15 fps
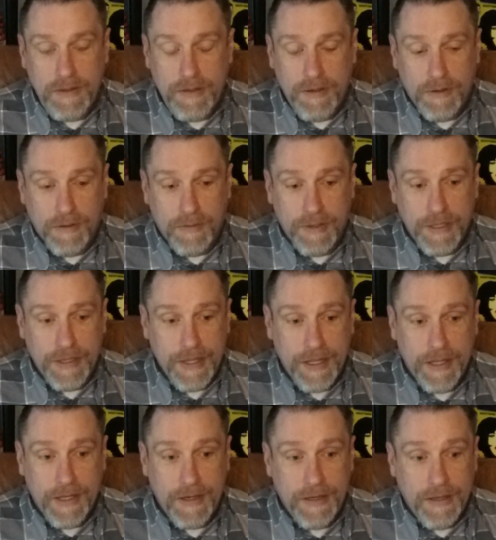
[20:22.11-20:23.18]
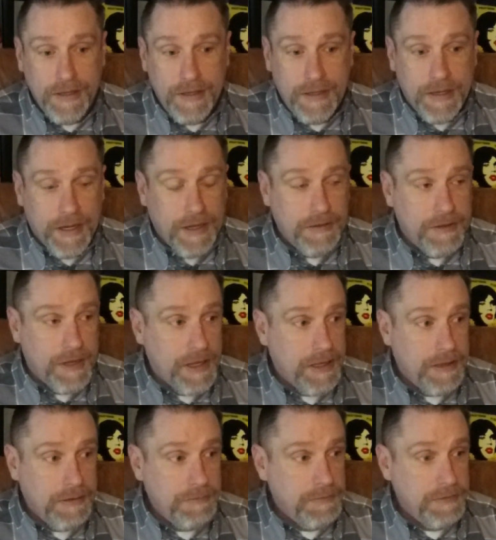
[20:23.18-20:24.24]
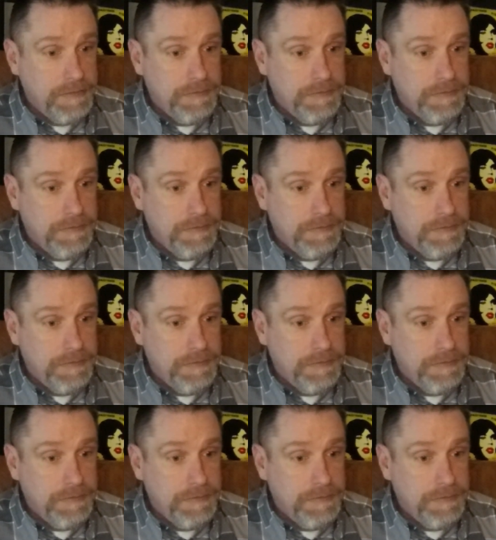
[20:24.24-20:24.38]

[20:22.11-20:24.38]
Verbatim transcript: you know, and then I